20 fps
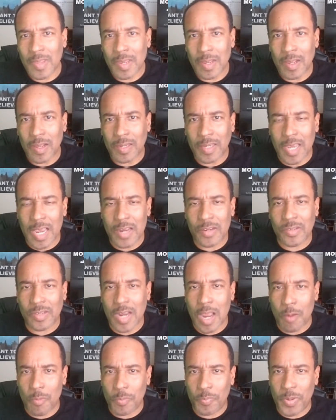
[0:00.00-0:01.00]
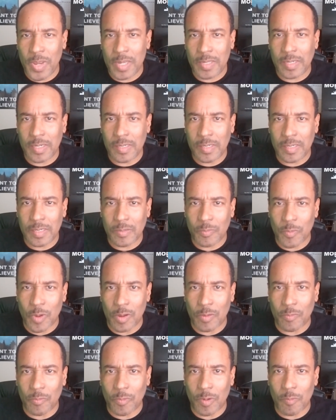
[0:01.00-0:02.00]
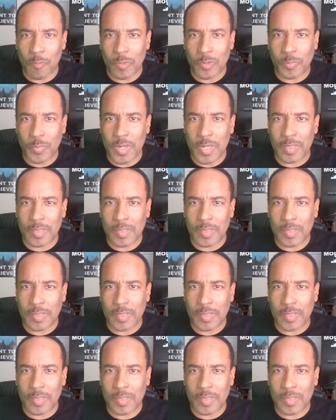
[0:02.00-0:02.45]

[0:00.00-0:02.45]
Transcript: occasionally I would pay attention to what, what was being